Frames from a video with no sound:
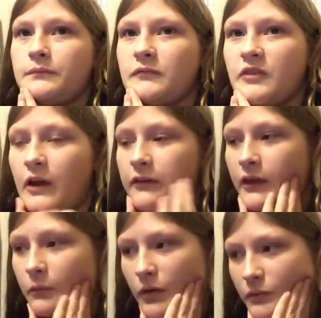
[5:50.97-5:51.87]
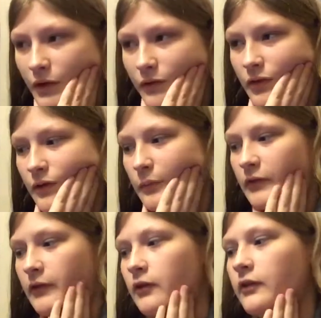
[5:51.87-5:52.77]
Sorry, I think I'm coming down with a little bit
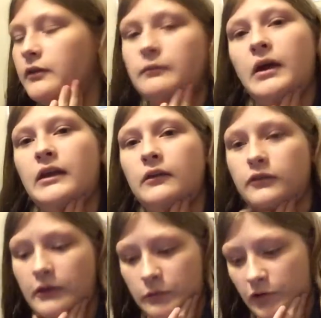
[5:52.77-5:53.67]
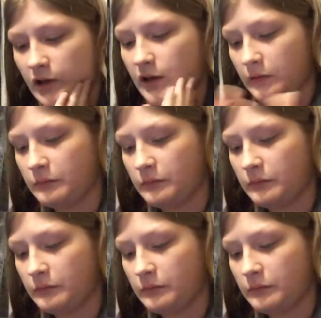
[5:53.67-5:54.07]
of a cold and my nose keeps running.